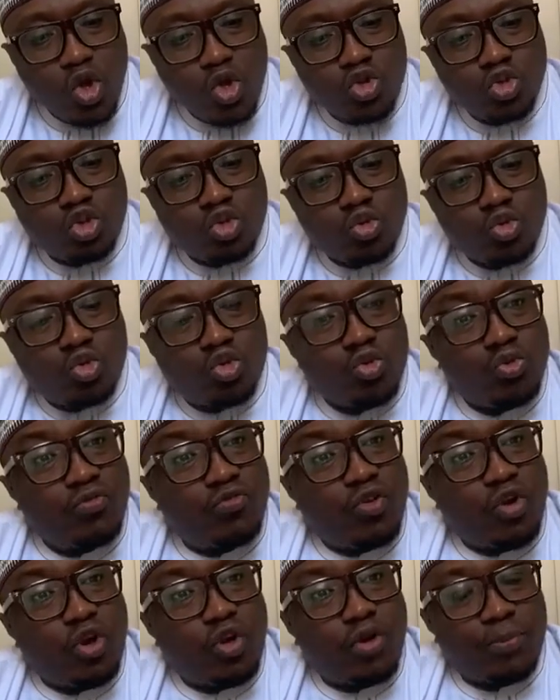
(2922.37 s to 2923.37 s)
2, 2,
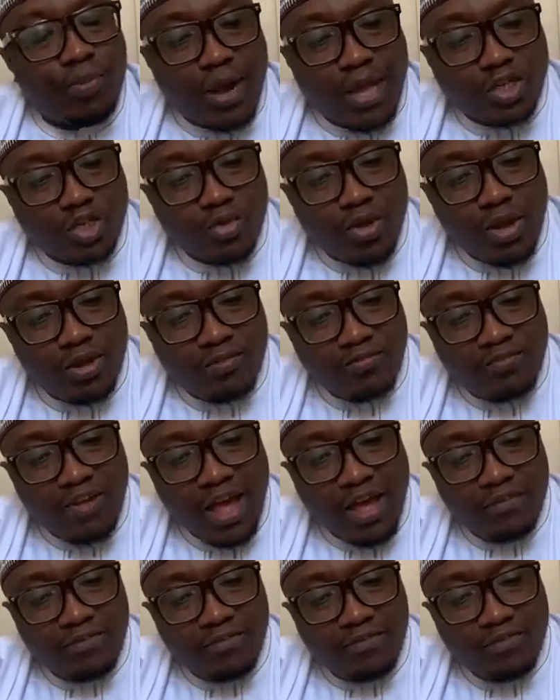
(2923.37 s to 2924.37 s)
4 plus 1,
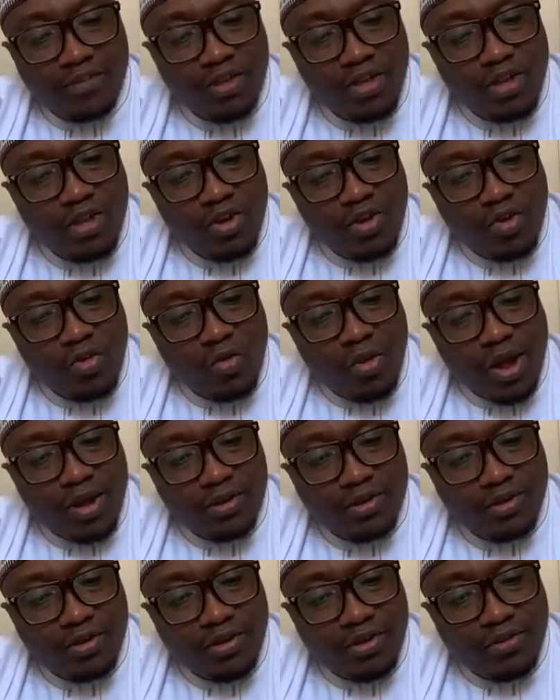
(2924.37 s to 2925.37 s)
5. 1,
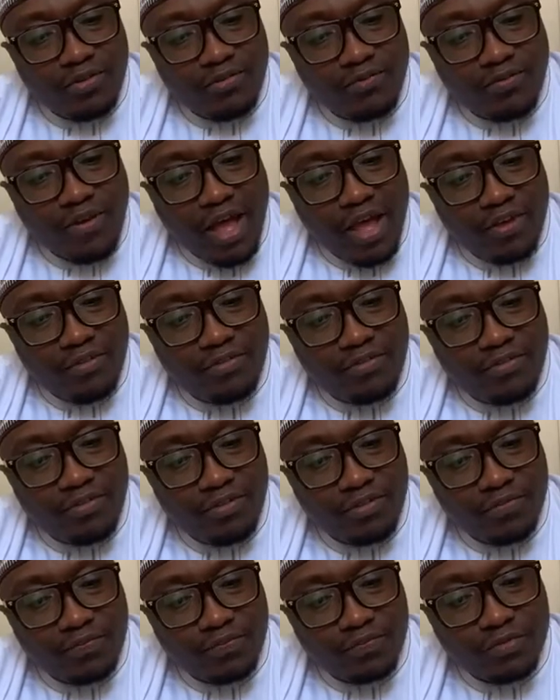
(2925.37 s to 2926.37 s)
5.
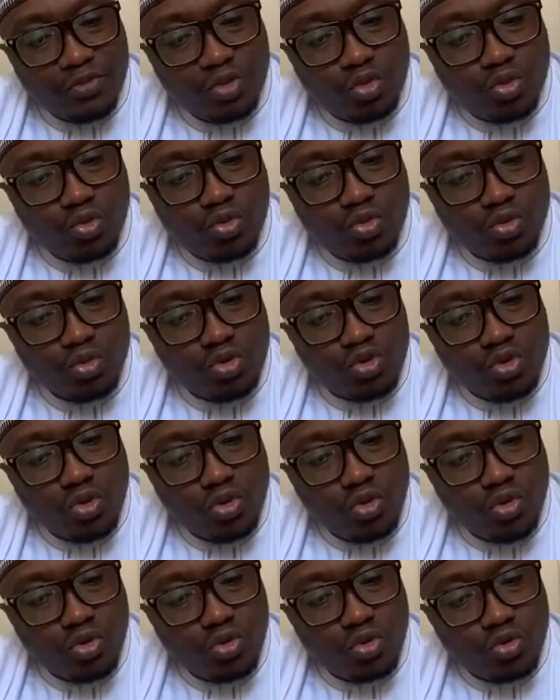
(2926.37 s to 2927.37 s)
2.
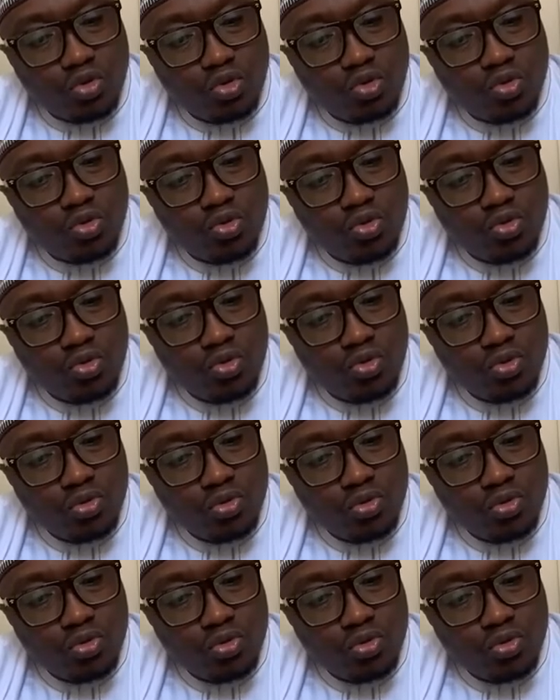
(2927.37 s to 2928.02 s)
So 2.